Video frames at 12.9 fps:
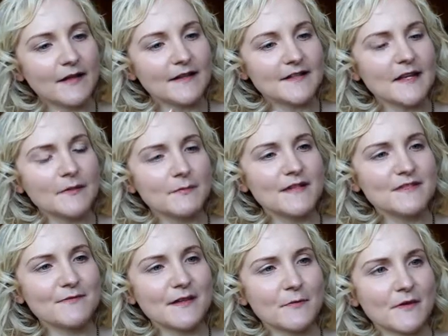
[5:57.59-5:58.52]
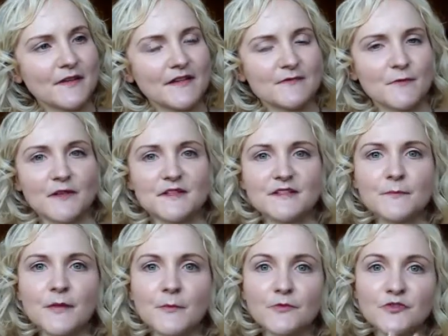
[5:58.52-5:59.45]
hit and miss really with this one, because
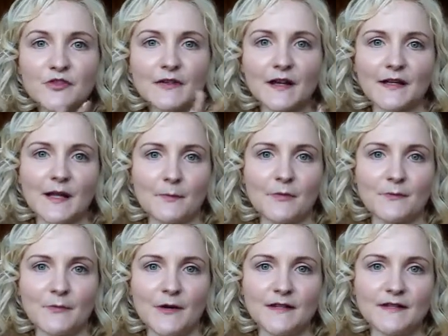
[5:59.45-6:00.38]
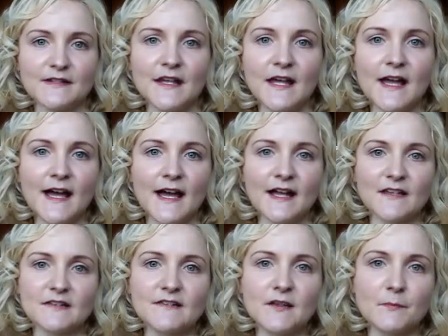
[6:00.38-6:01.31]
some people do like leopard print
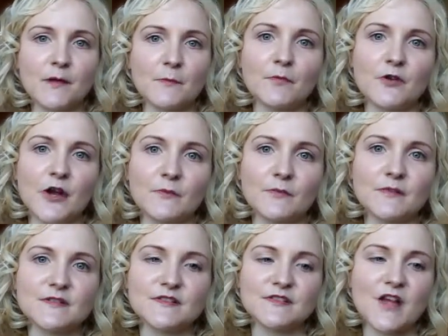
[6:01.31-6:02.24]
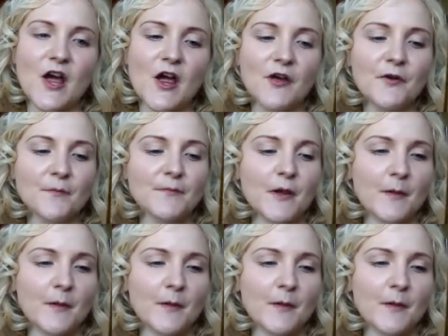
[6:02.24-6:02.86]
and some people don't. So,